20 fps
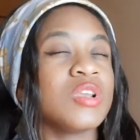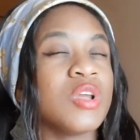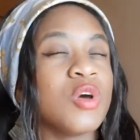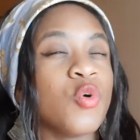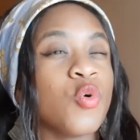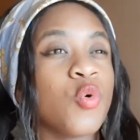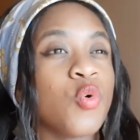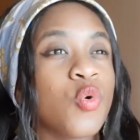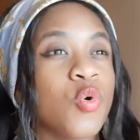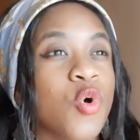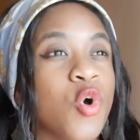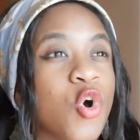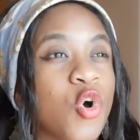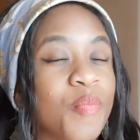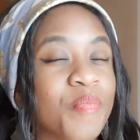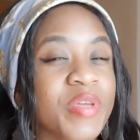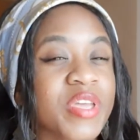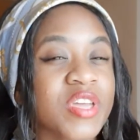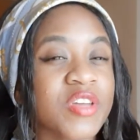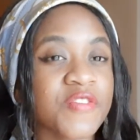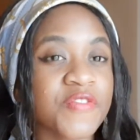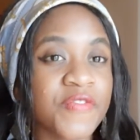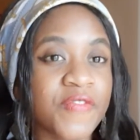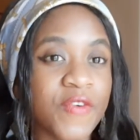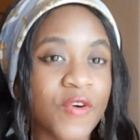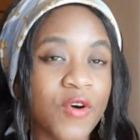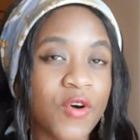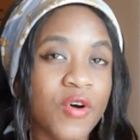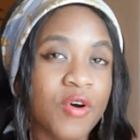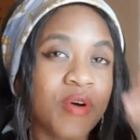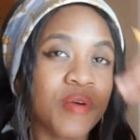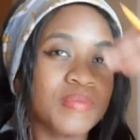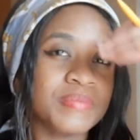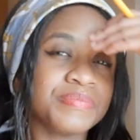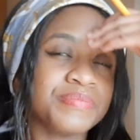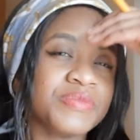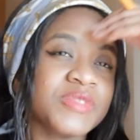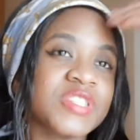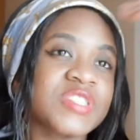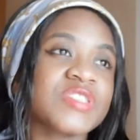hoping for,
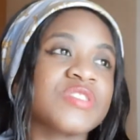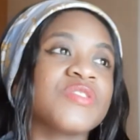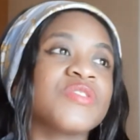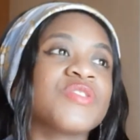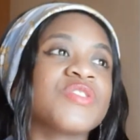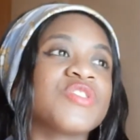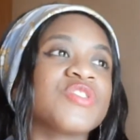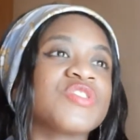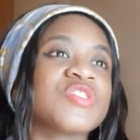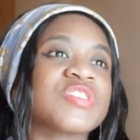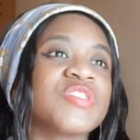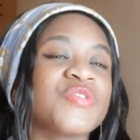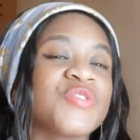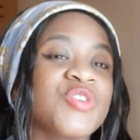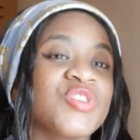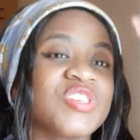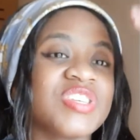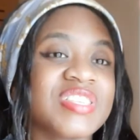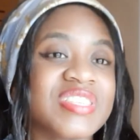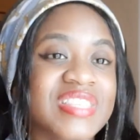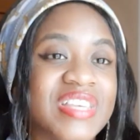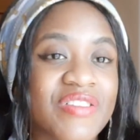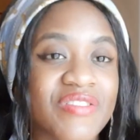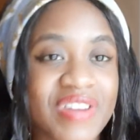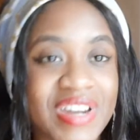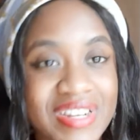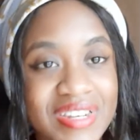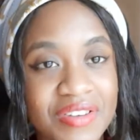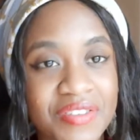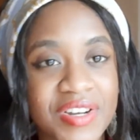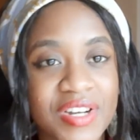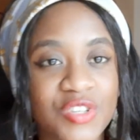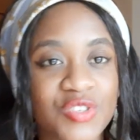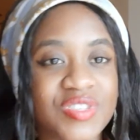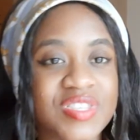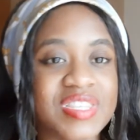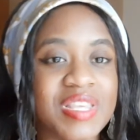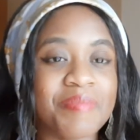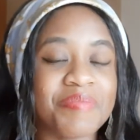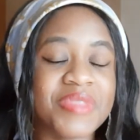so you're just surrendering to
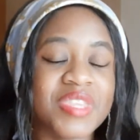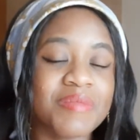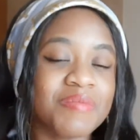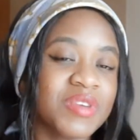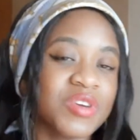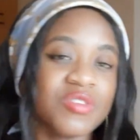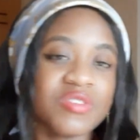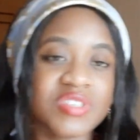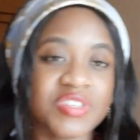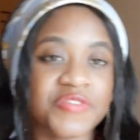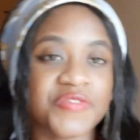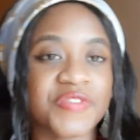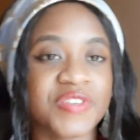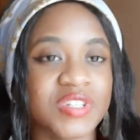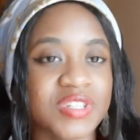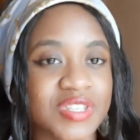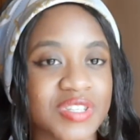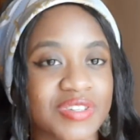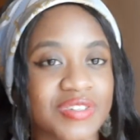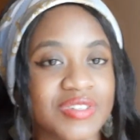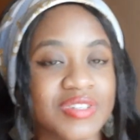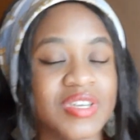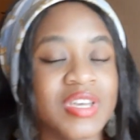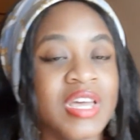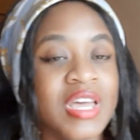something because it feels good.